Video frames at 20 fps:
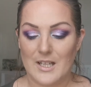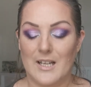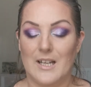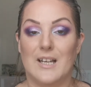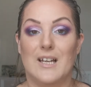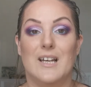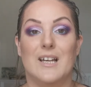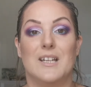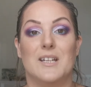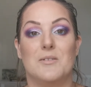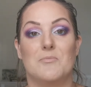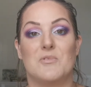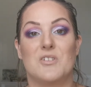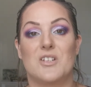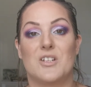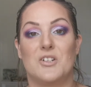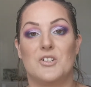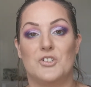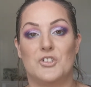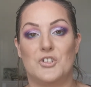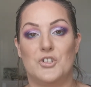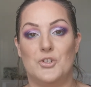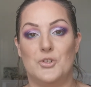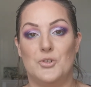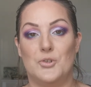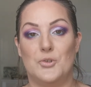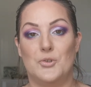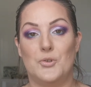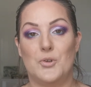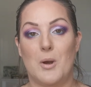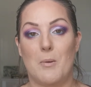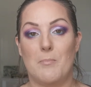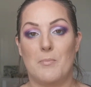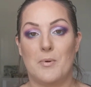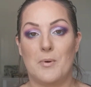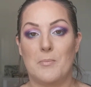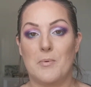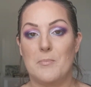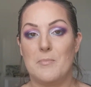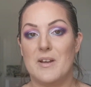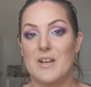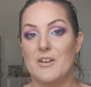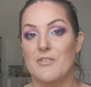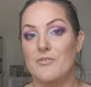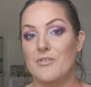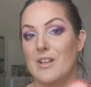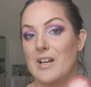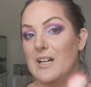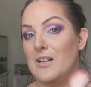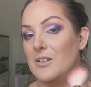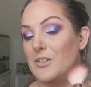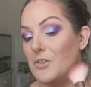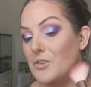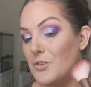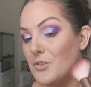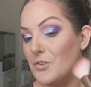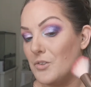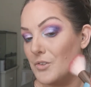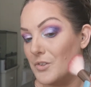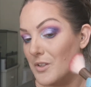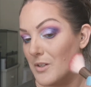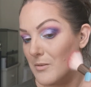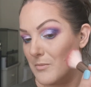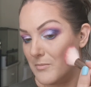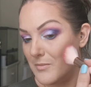And I'm just going to pop a bit of that on